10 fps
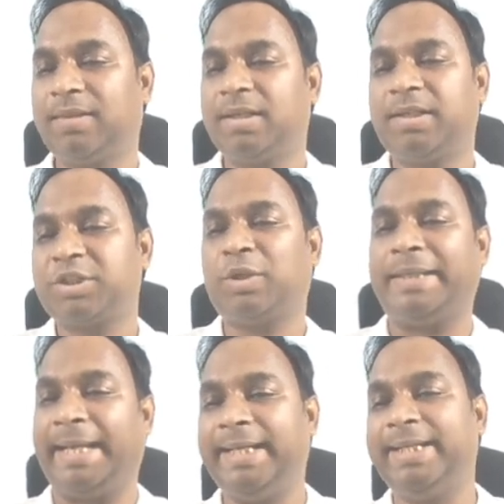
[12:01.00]
does
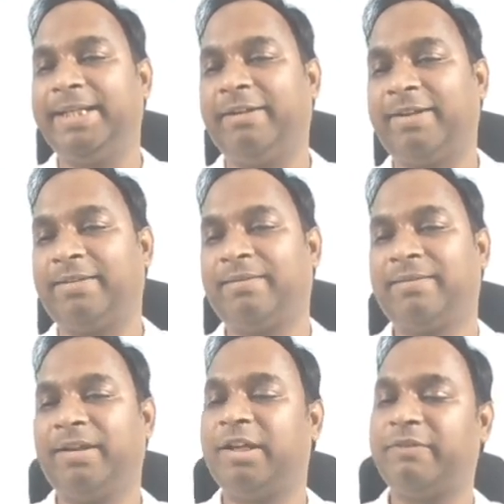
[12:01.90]
not end anywhere.
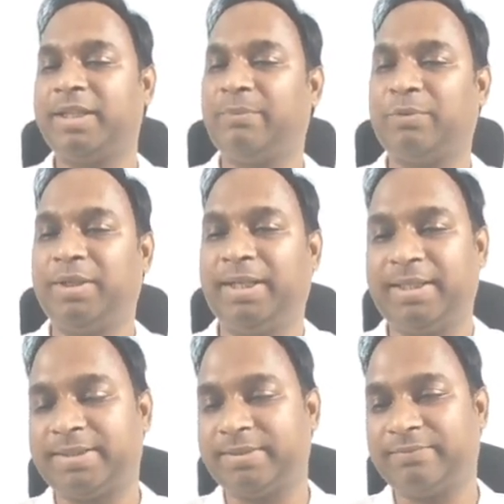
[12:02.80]
It will keep on
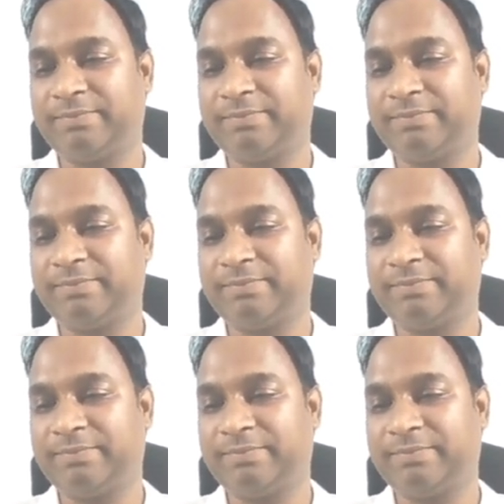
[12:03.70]
increasing.